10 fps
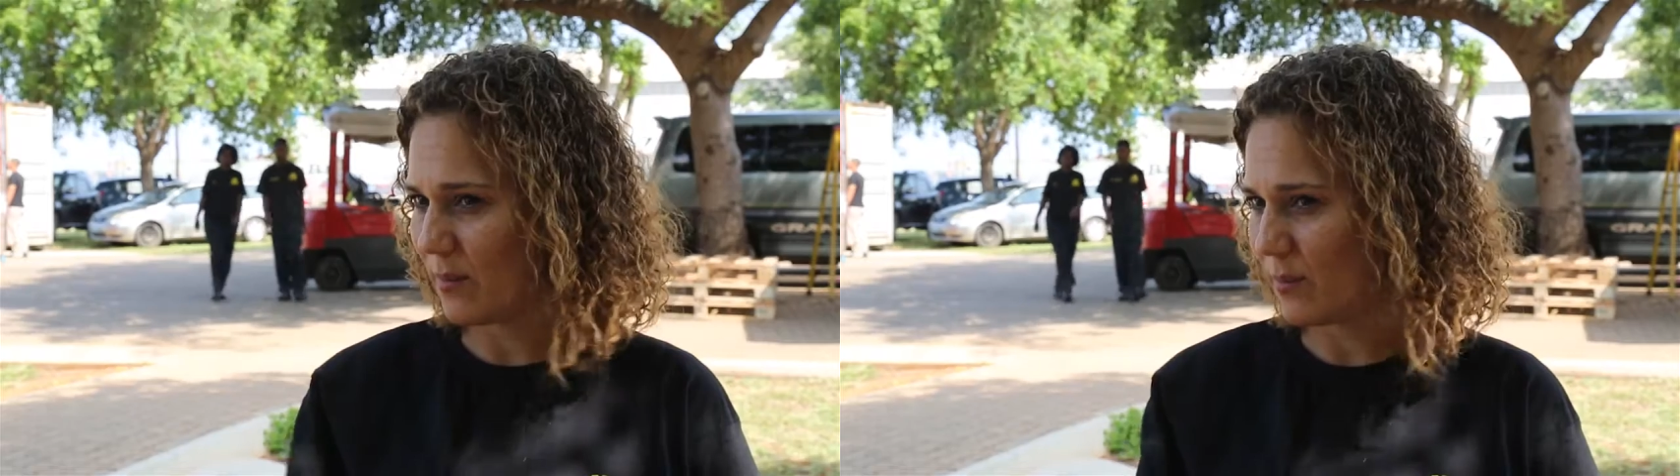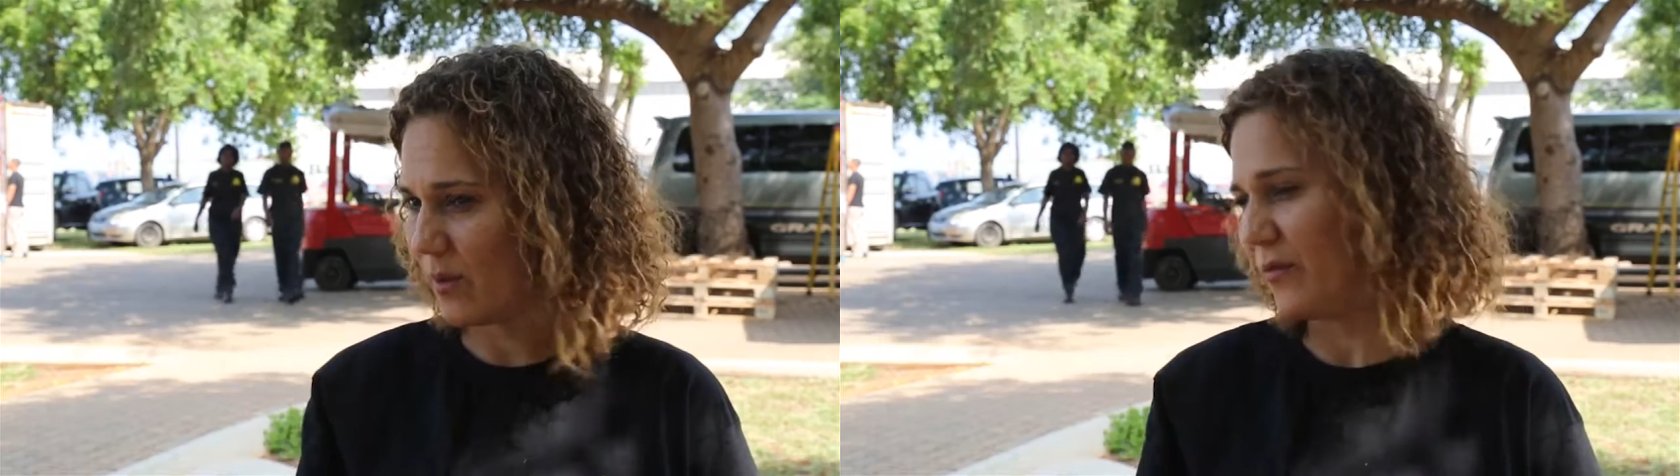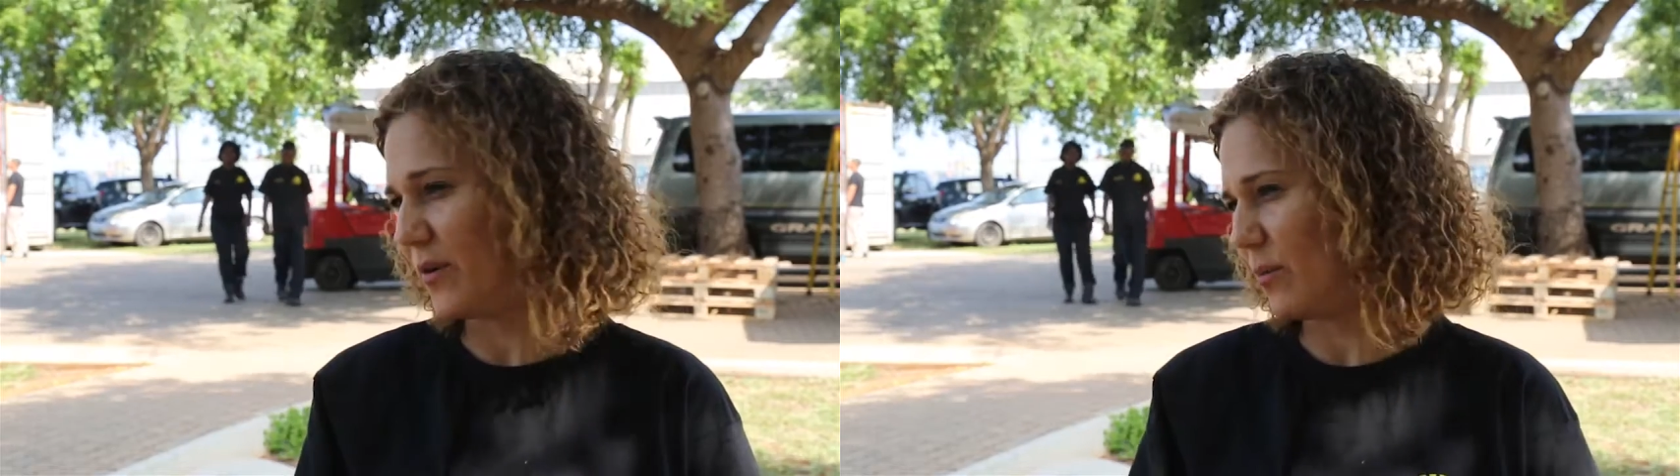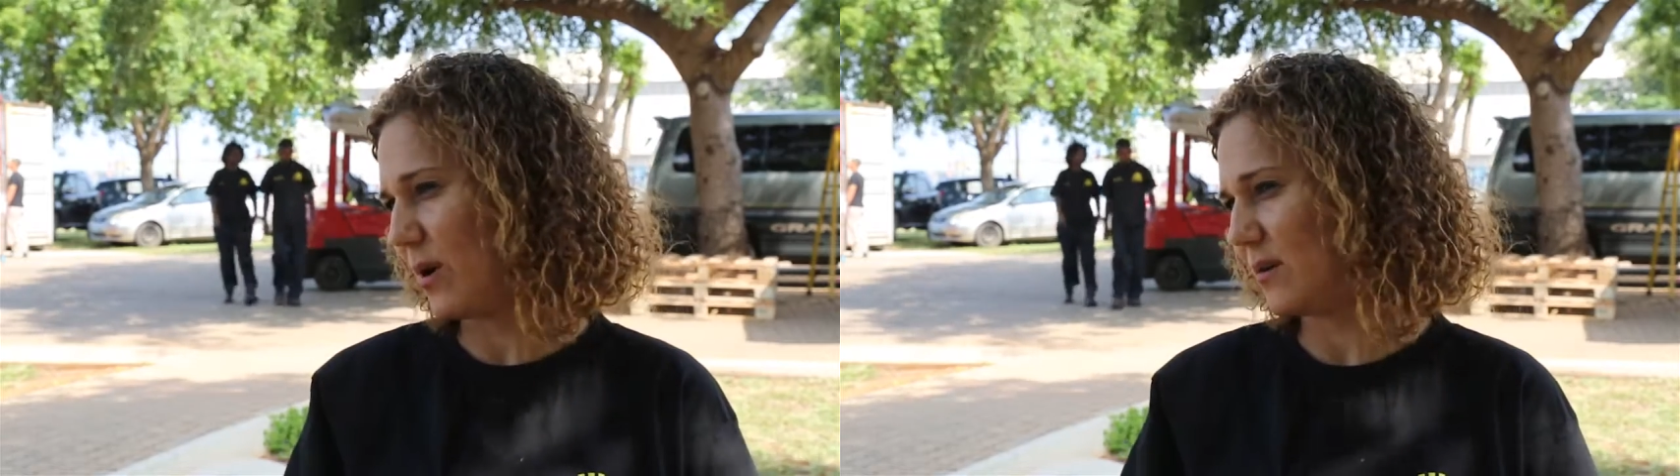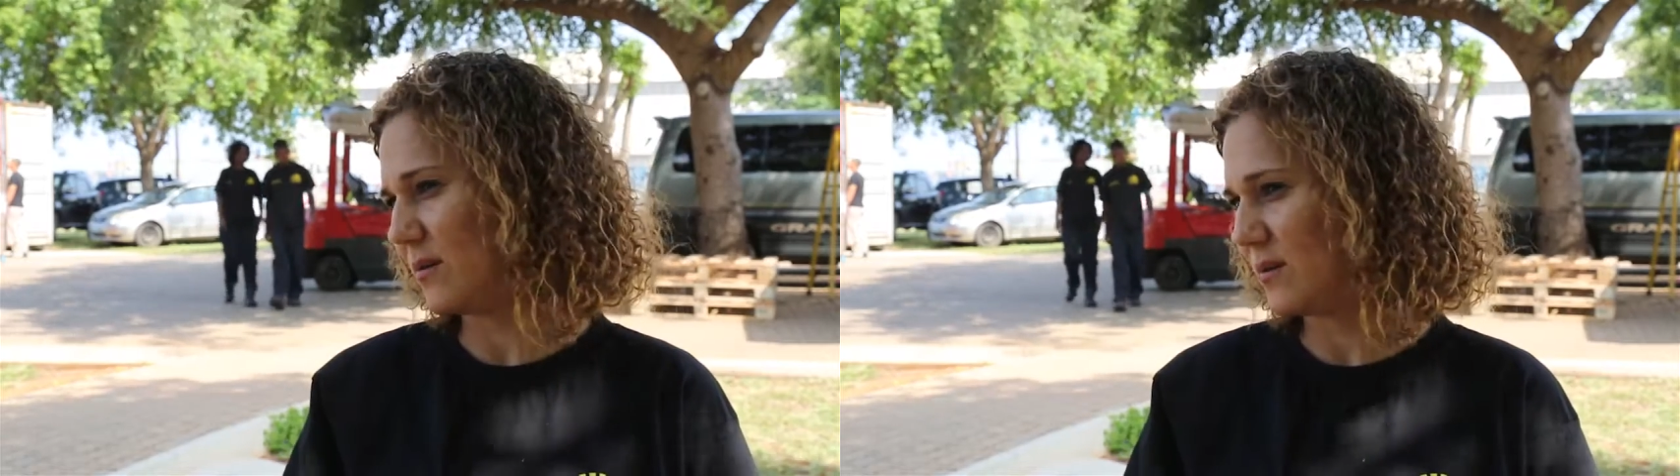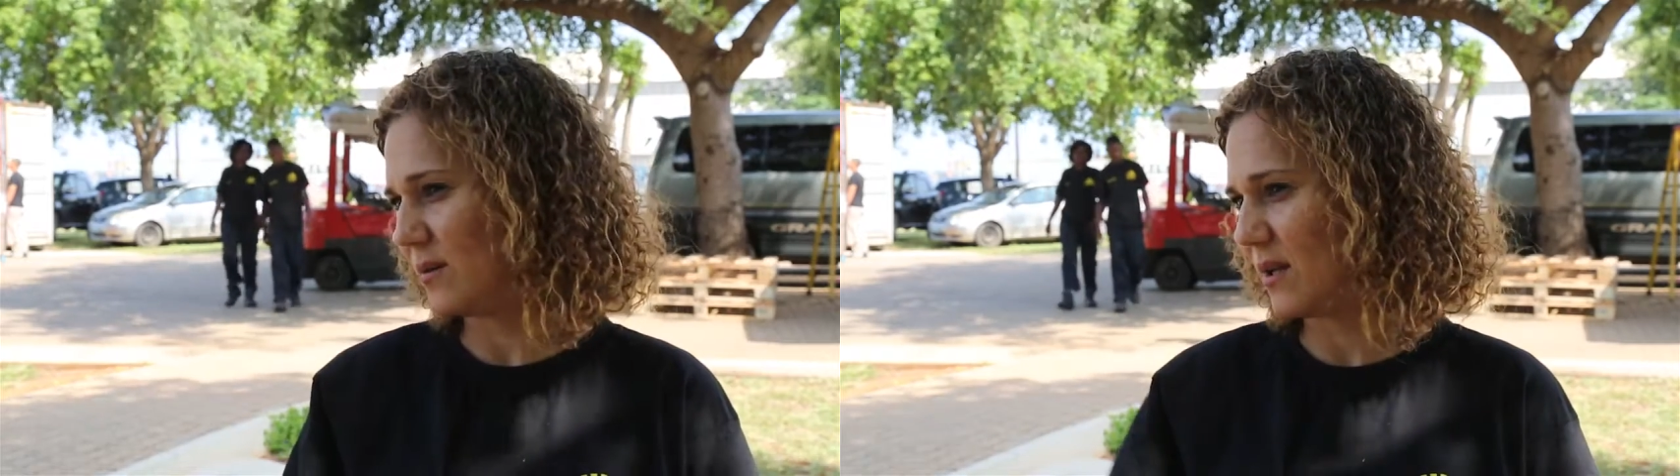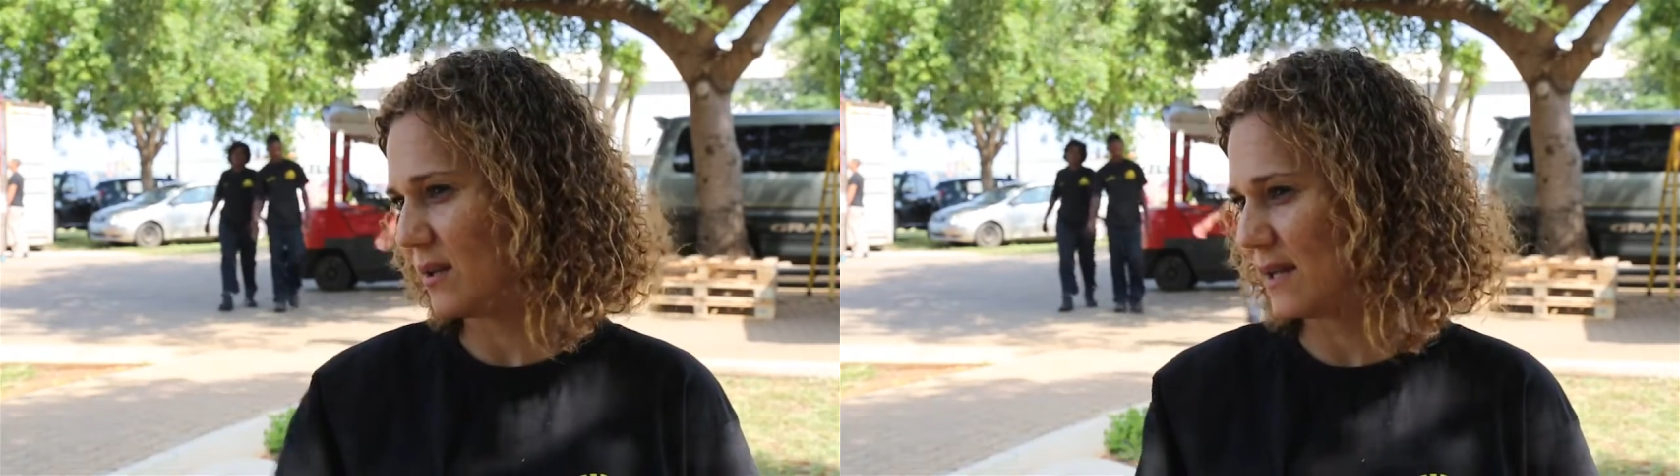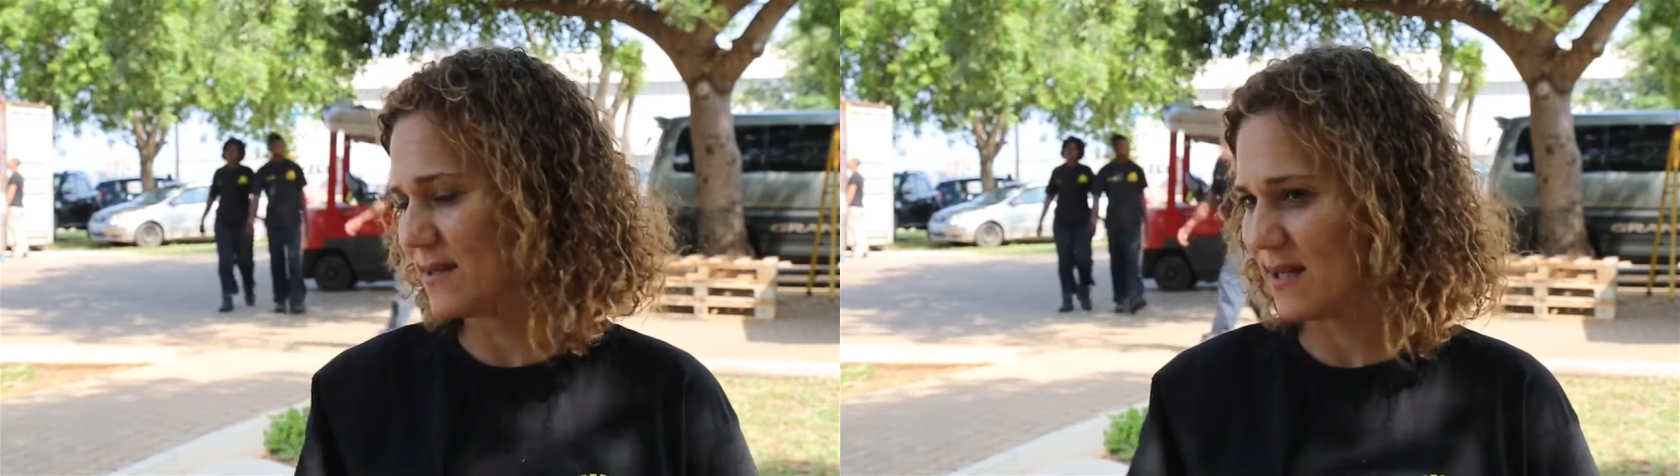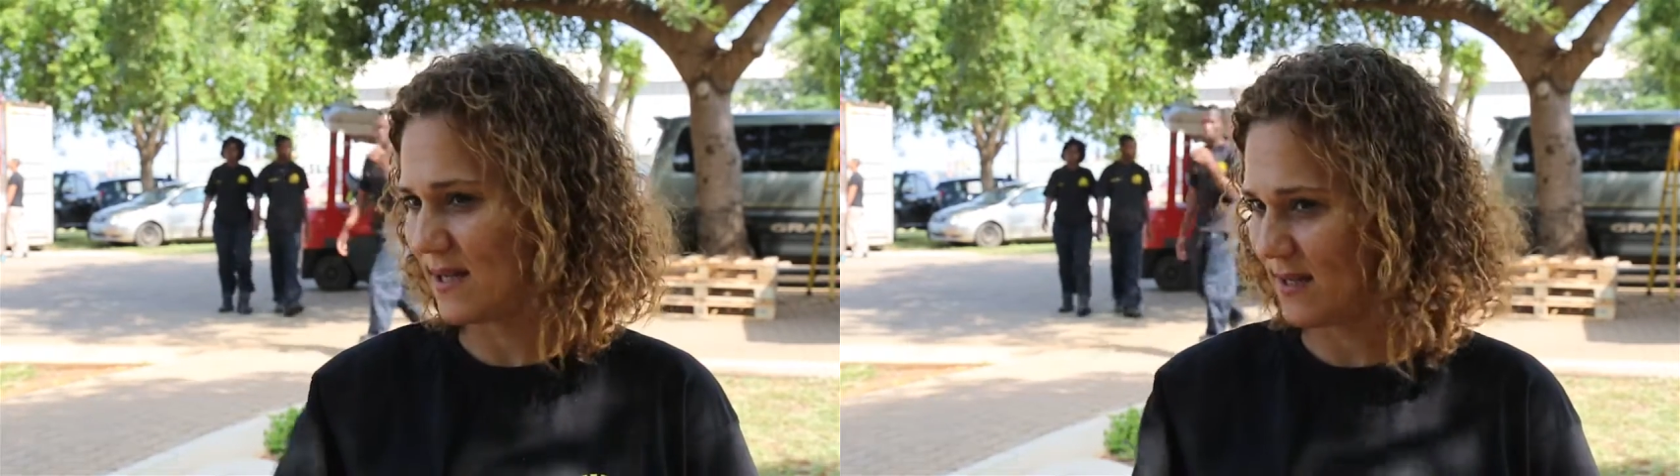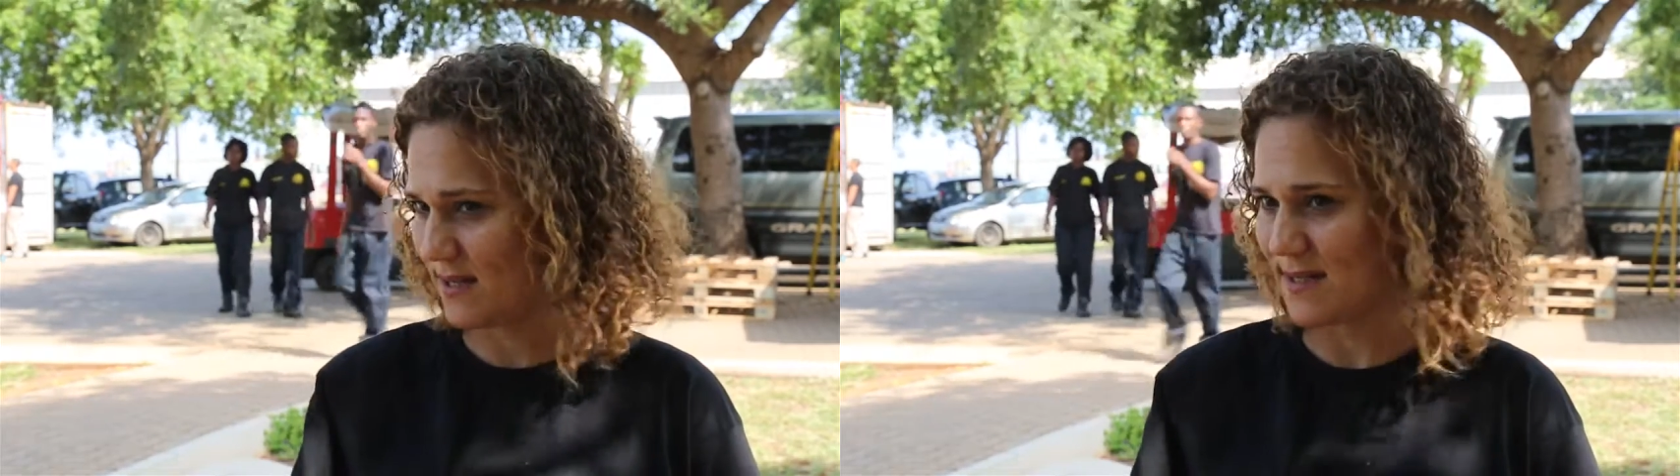preferred one, that
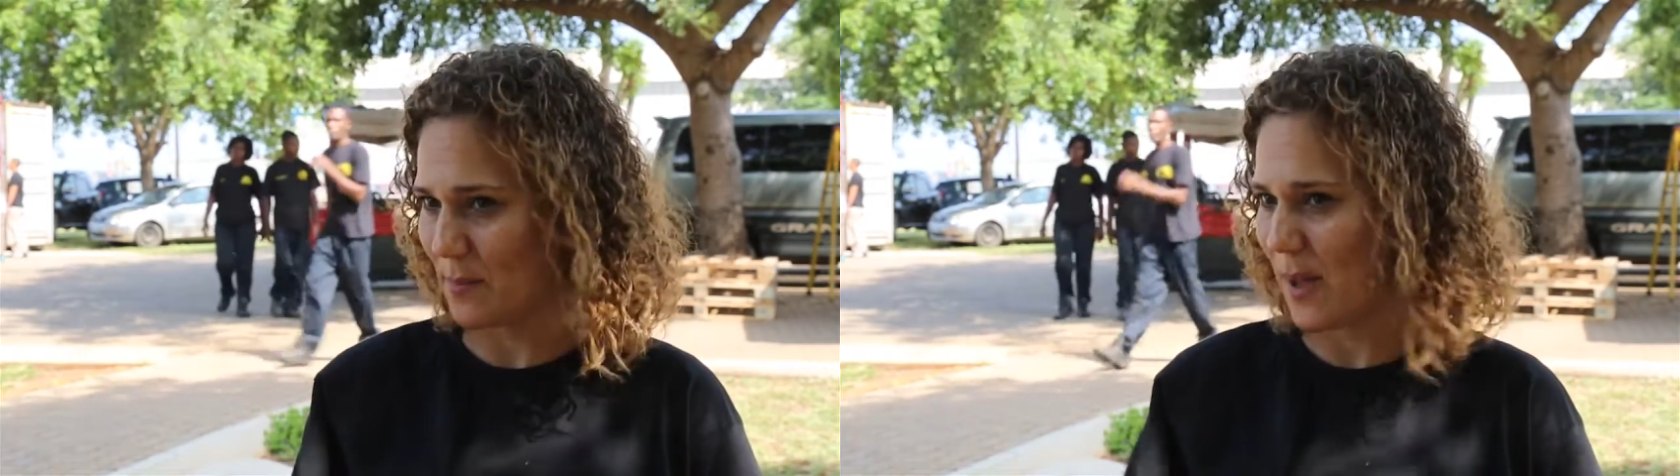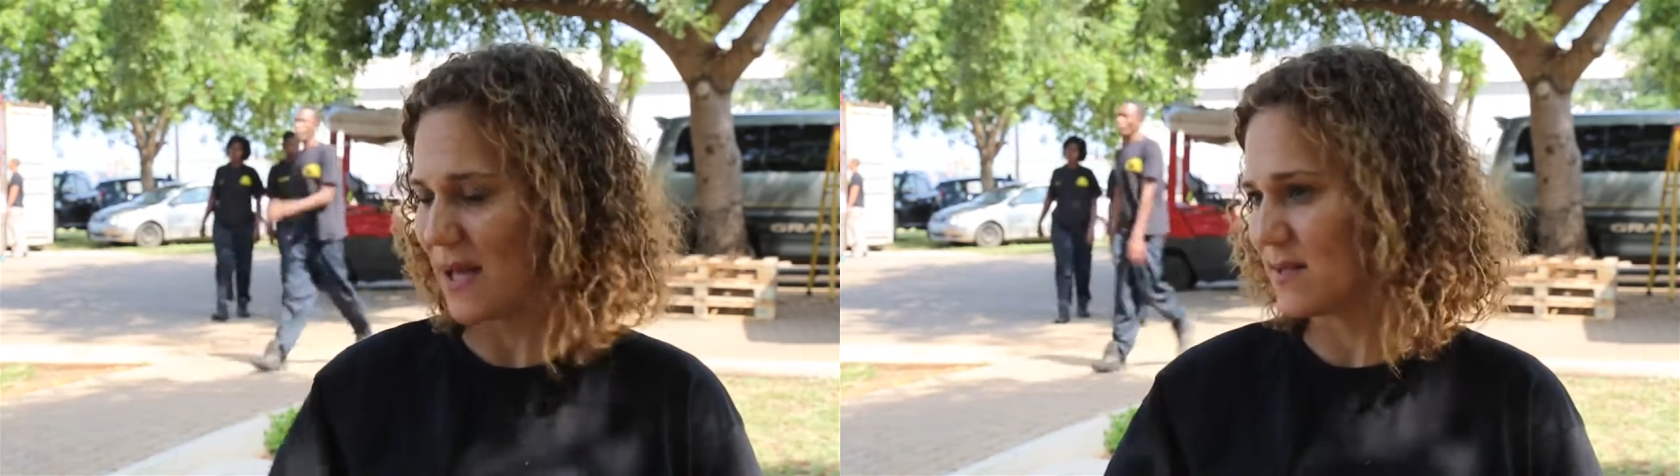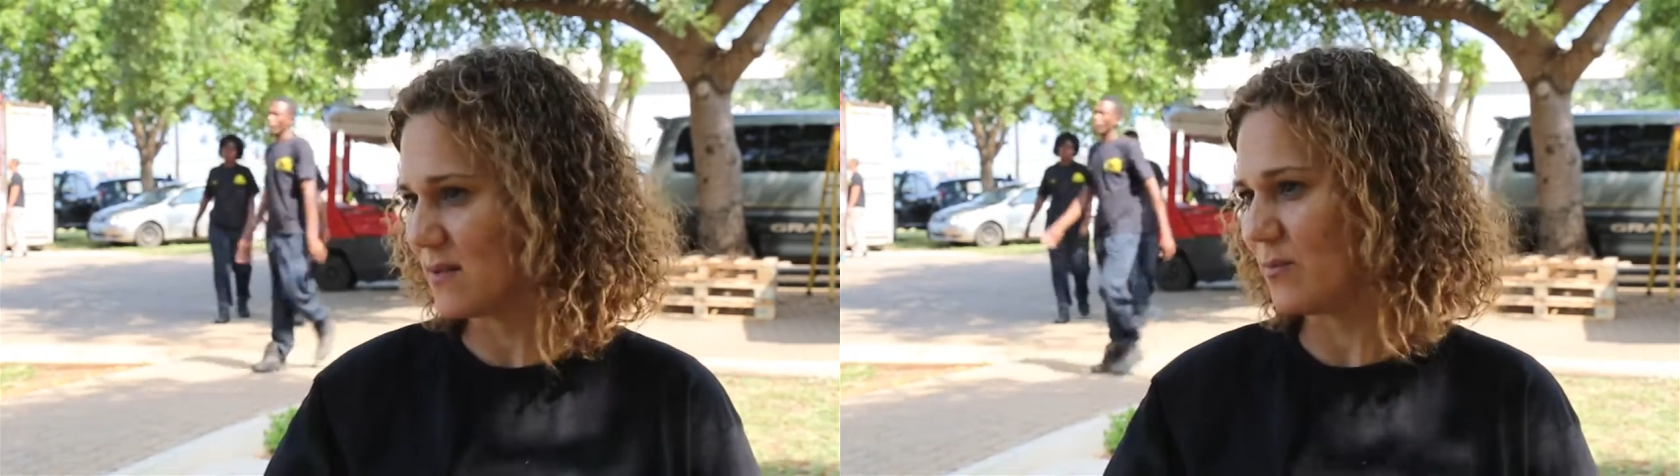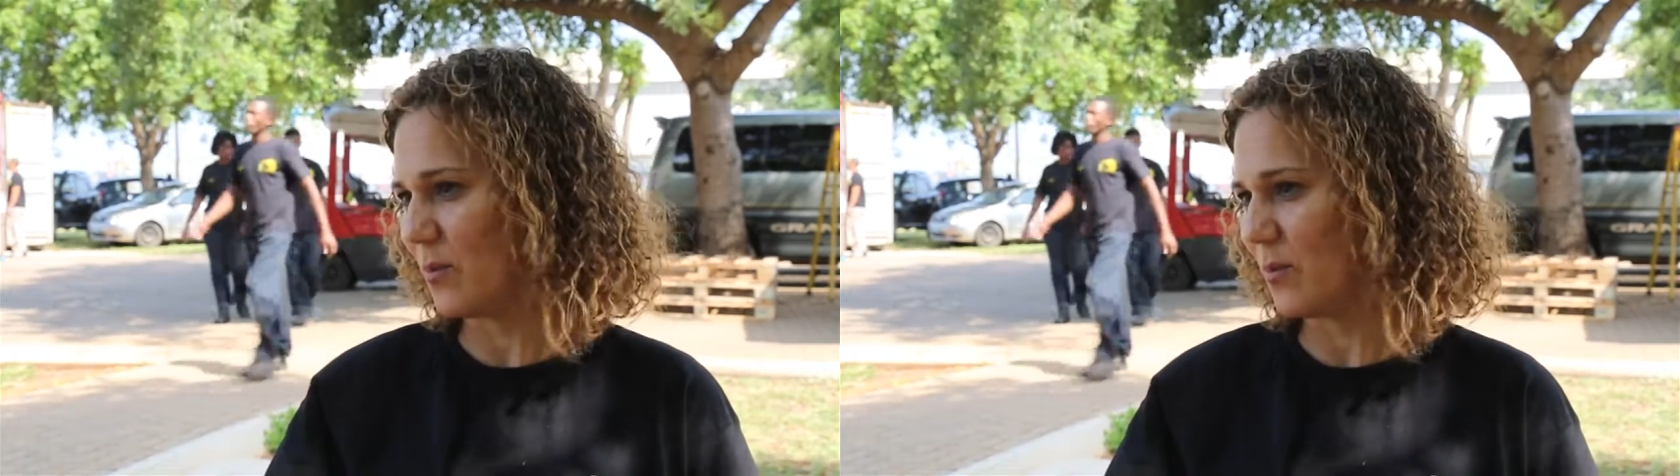is the best.